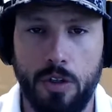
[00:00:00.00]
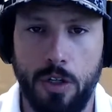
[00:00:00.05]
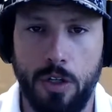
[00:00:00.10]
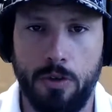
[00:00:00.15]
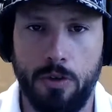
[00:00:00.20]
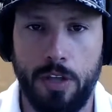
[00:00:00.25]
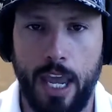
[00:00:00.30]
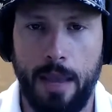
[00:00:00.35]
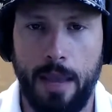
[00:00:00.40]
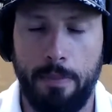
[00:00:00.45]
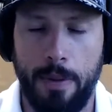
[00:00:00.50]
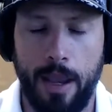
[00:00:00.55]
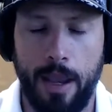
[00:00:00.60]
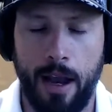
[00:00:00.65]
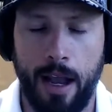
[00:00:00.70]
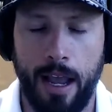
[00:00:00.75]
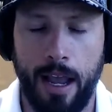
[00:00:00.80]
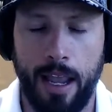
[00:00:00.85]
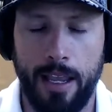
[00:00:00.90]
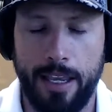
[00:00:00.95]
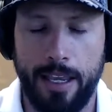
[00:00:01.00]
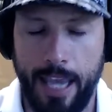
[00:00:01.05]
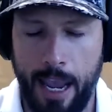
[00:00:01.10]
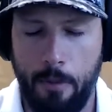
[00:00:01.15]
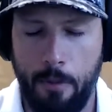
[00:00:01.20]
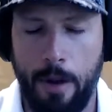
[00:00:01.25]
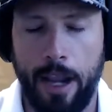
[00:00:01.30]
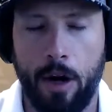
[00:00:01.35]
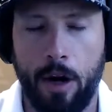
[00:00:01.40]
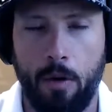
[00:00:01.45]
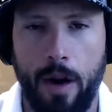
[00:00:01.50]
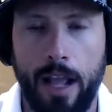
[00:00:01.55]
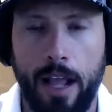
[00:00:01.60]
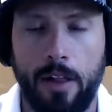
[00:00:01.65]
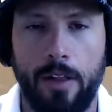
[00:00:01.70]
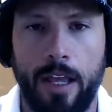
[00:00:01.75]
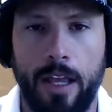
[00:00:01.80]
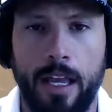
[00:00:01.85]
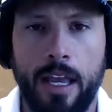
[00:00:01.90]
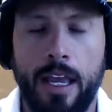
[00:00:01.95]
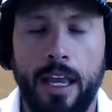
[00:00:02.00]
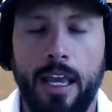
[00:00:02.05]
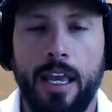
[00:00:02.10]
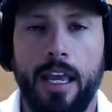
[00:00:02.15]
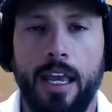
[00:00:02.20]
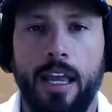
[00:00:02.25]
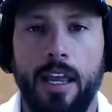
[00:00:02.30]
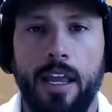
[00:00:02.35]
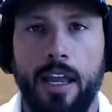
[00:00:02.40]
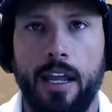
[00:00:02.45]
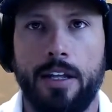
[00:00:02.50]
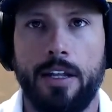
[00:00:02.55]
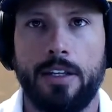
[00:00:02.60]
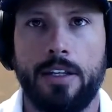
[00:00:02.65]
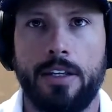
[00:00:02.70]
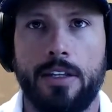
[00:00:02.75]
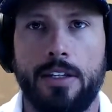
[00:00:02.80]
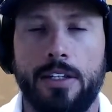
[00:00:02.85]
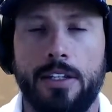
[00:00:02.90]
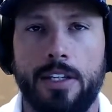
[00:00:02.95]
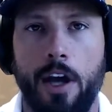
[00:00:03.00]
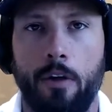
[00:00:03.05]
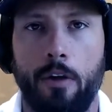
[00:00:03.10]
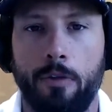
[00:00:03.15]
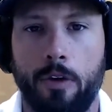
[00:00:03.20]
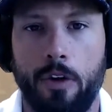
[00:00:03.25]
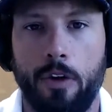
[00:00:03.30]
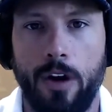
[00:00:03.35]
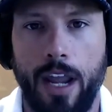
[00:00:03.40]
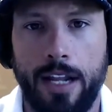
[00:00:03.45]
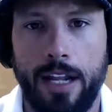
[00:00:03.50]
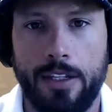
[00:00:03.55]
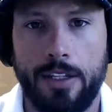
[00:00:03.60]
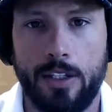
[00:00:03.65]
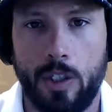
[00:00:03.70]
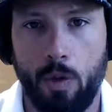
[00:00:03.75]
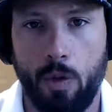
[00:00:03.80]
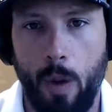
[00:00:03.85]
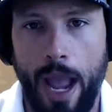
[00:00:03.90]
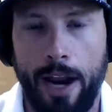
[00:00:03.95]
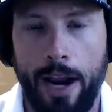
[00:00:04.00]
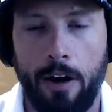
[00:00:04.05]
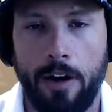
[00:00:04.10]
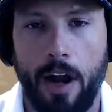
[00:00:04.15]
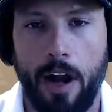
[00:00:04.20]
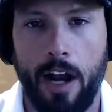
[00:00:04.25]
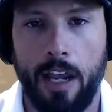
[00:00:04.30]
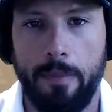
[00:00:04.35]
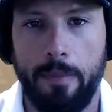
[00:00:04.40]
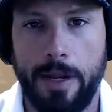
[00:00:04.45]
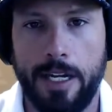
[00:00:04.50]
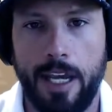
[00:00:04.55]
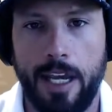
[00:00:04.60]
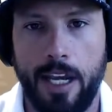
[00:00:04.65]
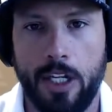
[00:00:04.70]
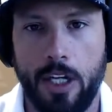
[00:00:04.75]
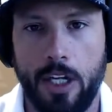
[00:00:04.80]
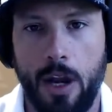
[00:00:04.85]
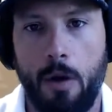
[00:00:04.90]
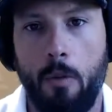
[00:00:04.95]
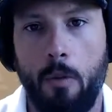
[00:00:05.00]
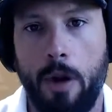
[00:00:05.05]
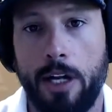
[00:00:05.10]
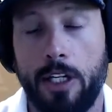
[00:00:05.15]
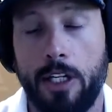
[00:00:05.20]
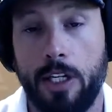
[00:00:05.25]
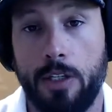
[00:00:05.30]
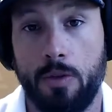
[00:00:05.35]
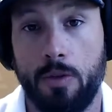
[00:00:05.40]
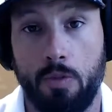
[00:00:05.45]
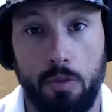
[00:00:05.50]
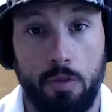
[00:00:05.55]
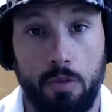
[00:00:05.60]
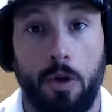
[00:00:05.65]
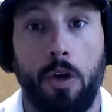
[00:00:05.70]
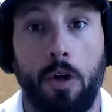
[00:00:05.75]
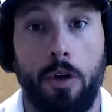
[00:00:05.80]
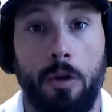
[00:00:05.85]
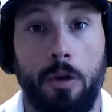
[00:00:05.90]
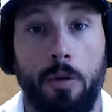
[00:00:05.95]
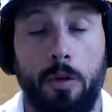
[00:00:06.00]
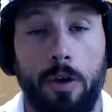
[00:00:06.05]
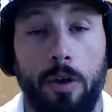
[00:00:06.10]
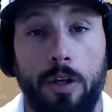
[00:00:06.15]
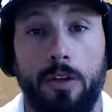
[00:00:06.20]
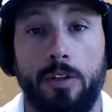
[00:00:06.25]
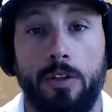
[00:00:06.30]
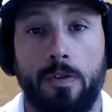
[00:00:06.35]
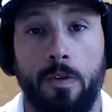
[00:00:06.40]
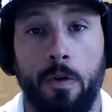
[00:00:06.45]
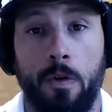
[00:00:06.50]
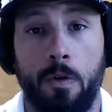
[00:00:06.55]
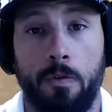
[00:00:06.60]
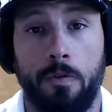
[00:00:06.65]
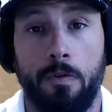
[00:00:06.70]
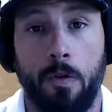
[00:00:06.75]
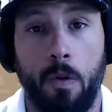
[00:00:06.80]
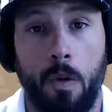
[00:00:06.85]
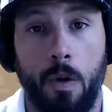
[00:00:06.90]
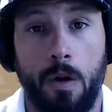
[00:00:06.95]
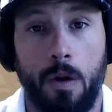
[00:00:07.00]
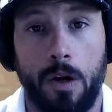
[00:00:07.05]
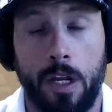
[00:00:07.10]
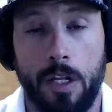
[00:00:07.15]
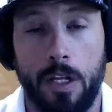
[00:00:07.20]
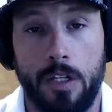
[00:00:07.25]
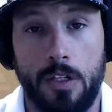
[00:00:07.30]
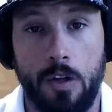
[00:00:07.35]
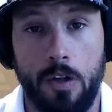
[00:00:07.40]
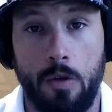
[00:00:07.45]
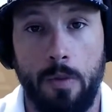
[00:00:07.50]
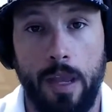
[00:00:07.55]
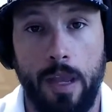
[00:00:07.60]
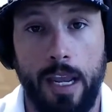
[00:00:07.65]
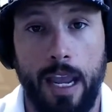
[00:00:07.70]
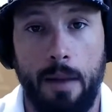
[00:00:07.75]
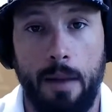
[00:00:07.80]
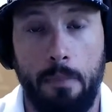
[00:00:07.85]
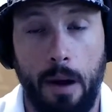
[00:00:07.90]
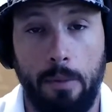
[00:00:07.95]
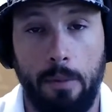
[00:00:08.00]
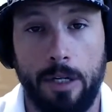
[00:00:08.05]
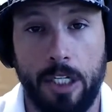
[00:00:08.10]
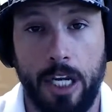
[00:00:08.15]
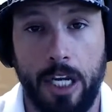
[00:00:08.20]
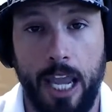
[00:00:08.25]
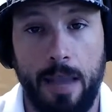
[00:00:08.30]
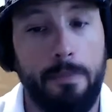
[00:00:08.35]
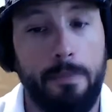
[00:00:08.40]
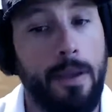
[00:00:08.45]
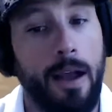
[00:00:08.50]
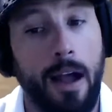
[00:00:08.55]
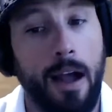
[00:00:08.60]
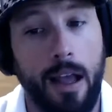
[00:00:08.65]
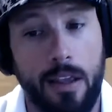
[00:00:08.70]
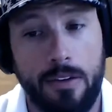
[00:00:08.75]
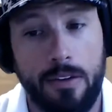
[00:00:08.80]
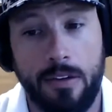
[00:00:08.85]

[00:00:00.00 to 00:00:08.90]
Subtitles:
API Gateway correctly, it self-creates Swagger documentation, which is really, really useful for consuming and publishing APIs.